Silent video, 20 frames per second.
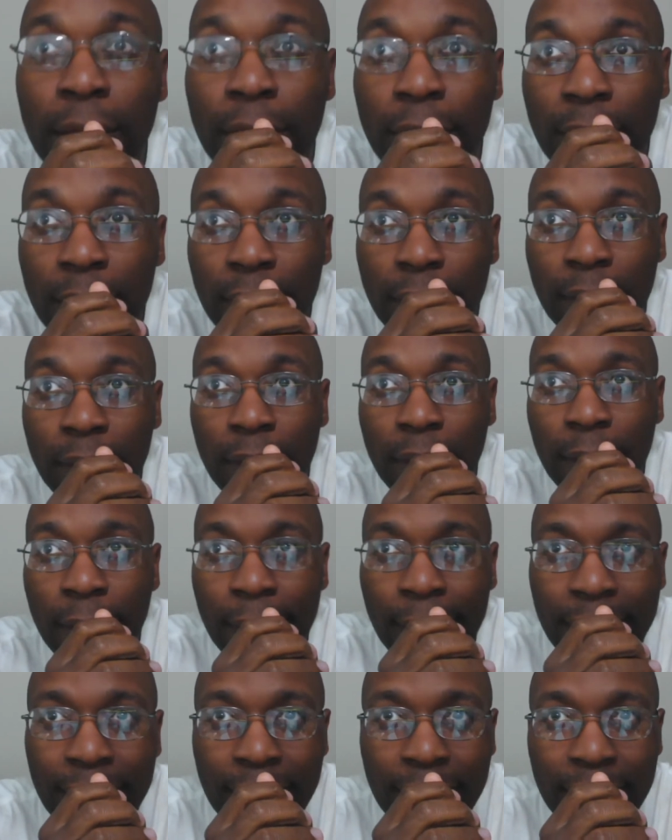
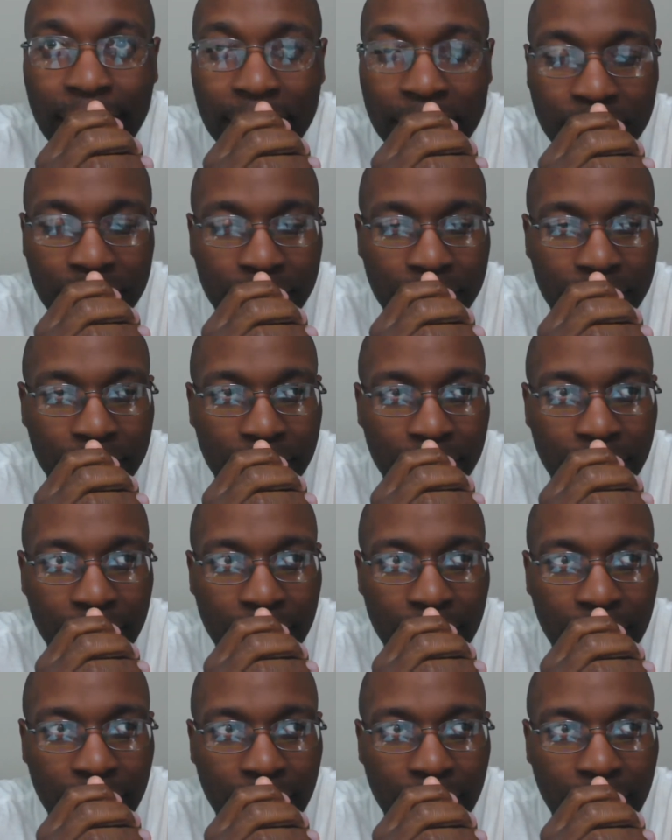No one is speaking in this clip.